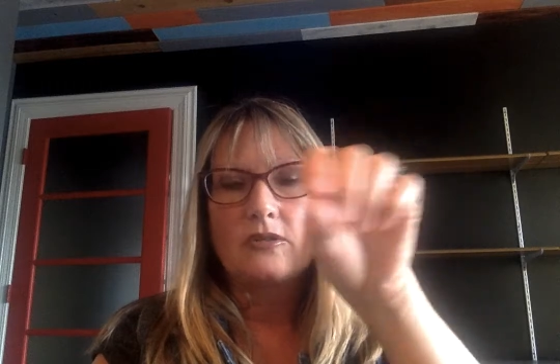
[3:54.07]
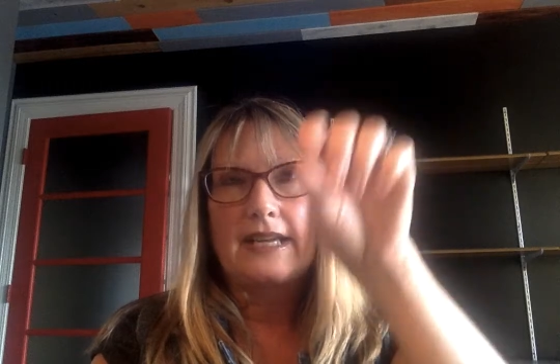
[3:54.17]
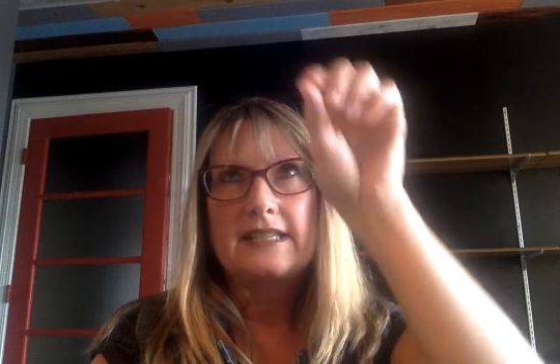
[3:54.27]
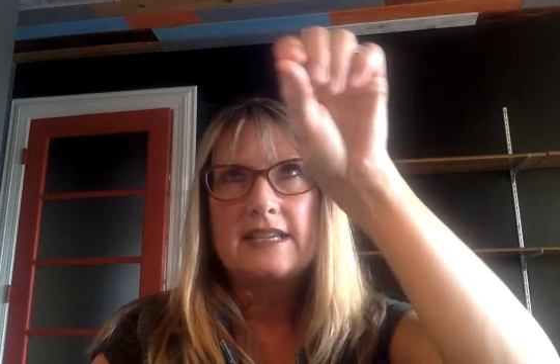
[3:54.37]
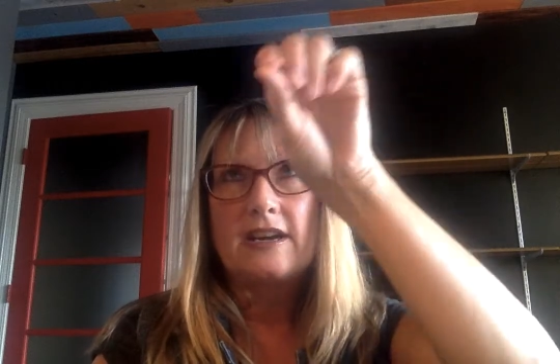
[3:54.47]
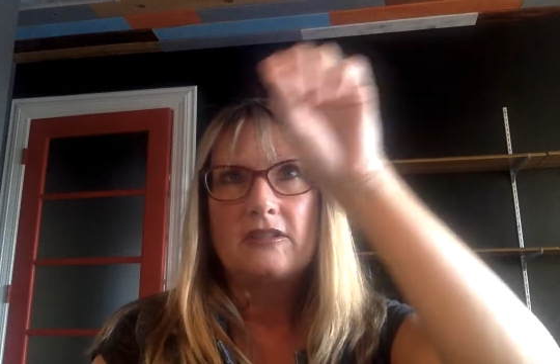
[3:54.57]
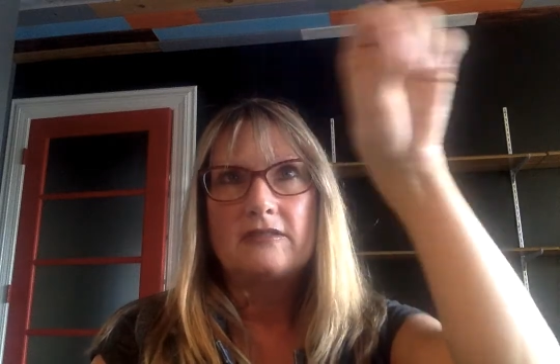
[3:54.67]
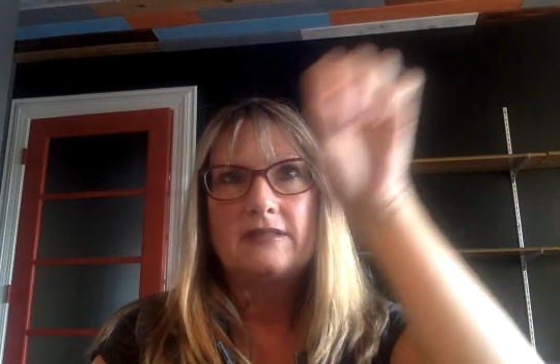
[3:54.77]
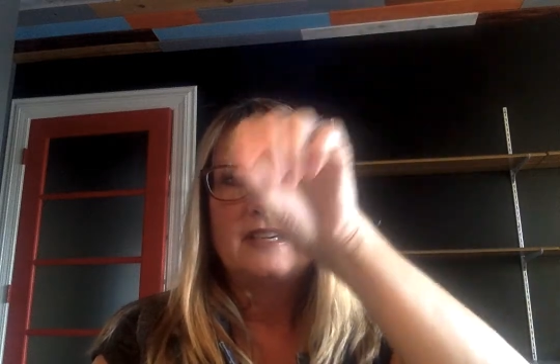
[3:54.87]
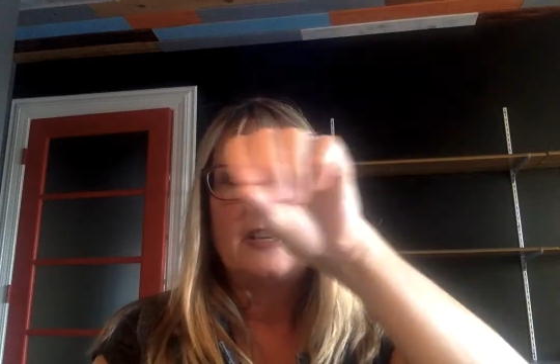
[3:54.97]
like
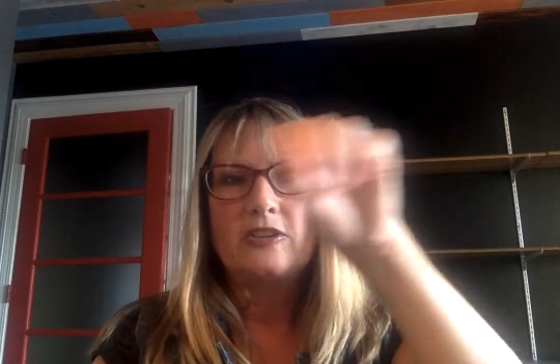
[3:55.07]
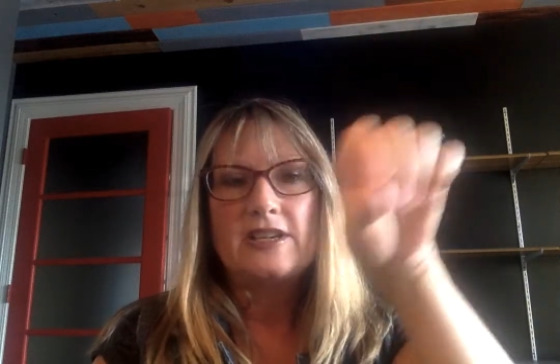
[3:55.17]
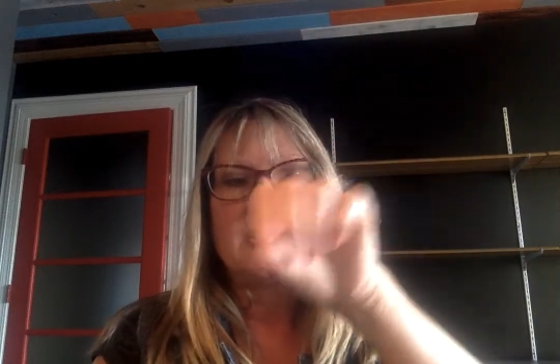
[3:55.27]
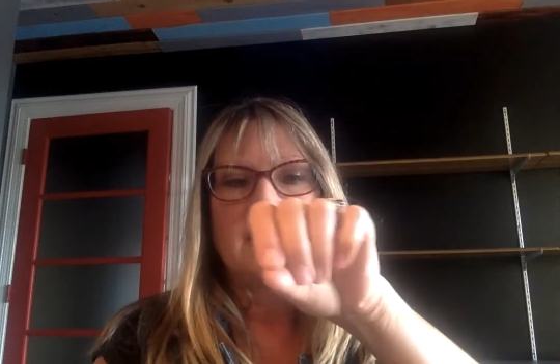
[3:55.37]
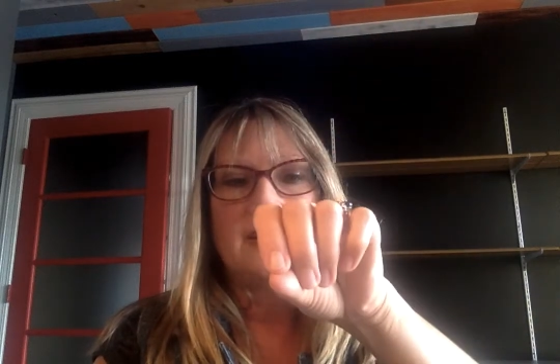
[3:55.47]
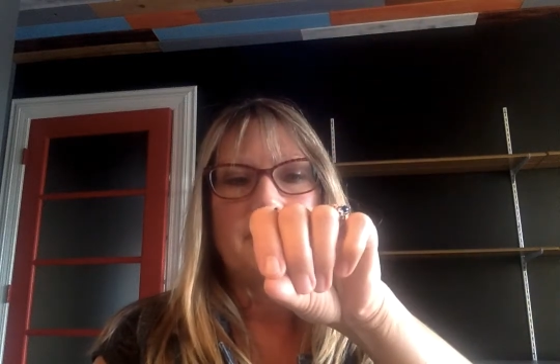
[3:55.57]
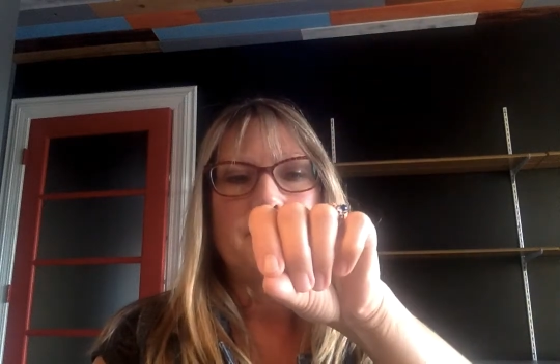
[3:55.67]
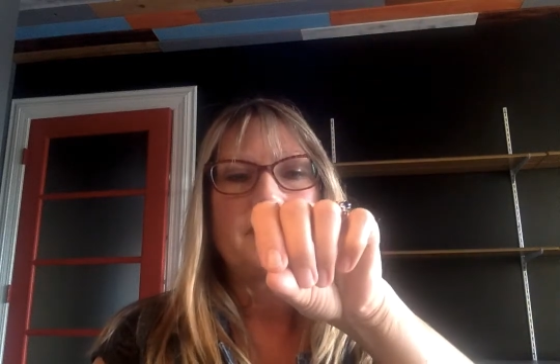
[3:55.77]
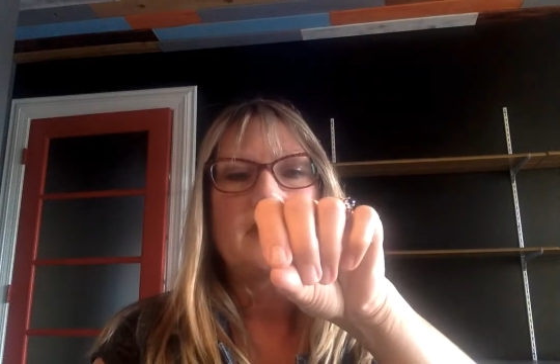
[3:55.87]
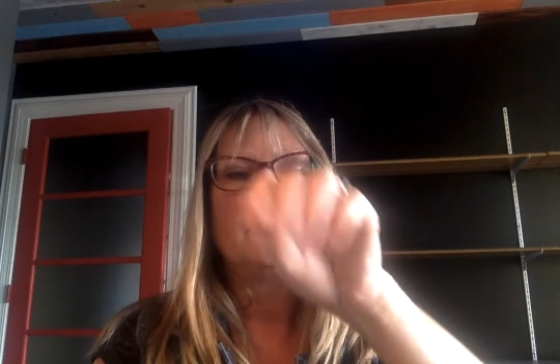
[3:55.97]
down under
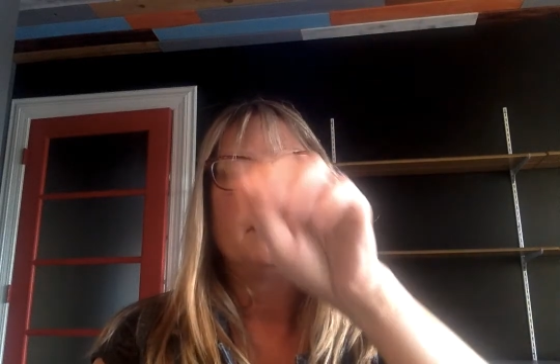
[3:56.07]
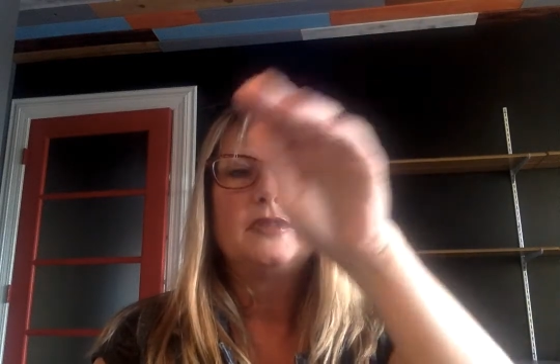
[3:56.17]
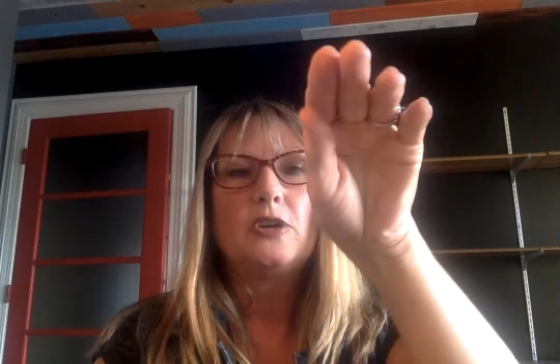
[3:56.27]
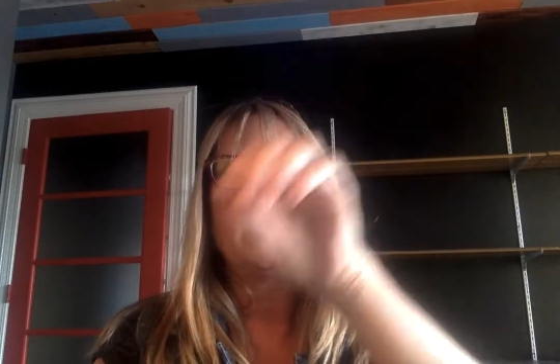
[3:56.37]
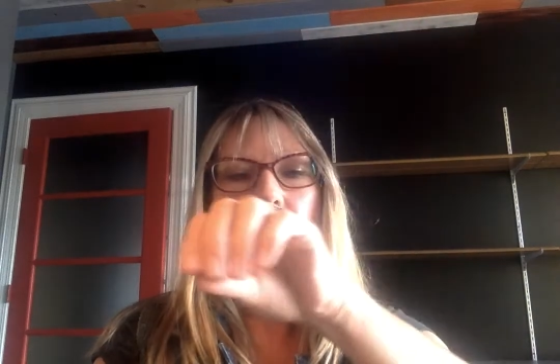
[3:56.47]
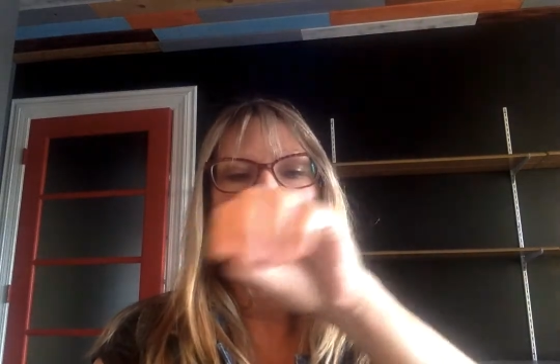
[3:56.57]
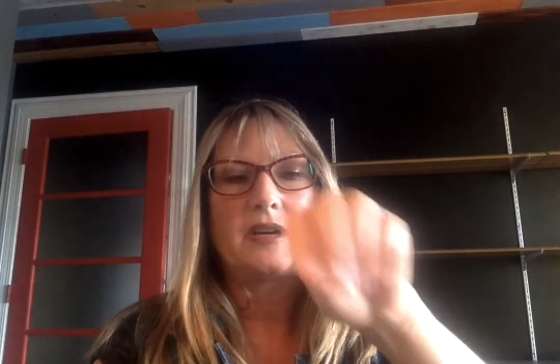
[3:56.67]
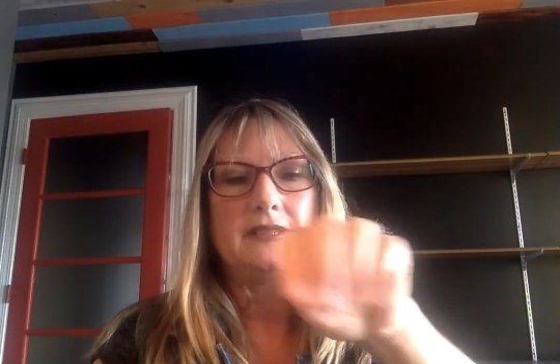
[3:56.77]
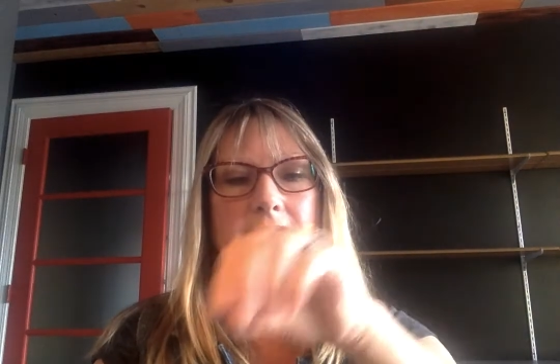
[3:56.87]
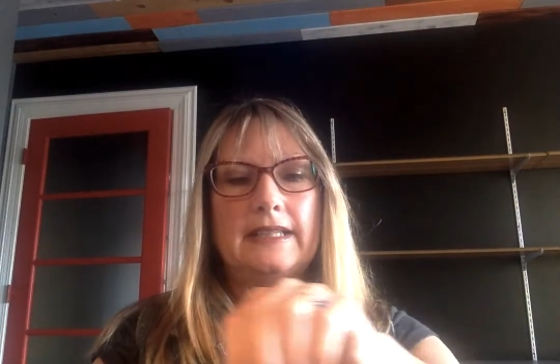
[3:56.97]
below each
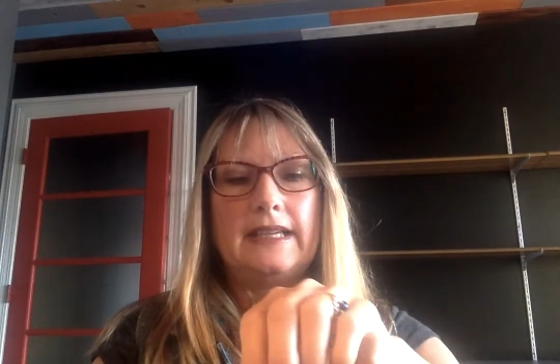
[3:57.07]
one.